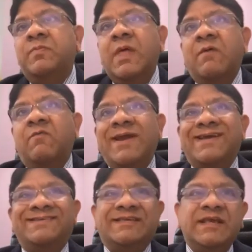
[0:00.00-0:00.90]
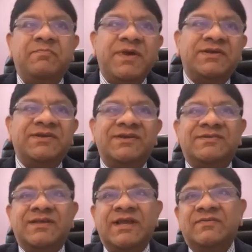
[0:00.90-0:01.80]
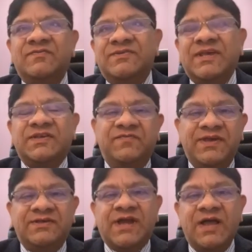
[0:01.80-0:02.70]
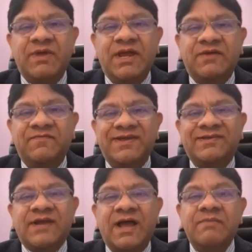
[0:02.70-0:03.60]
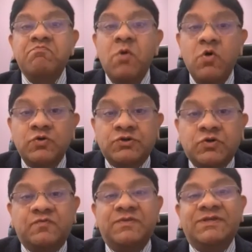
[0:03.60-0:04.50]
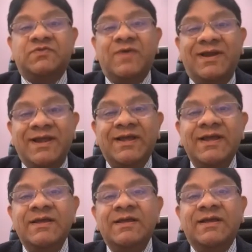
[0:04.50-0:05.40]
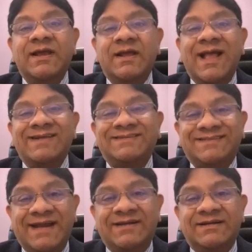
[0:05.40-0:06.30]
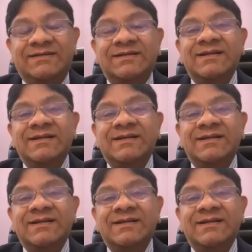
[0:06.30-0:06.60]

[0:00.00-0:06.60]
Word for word: When I see patients in 6 weeks time, 8 weeks time, most of the swelling has settled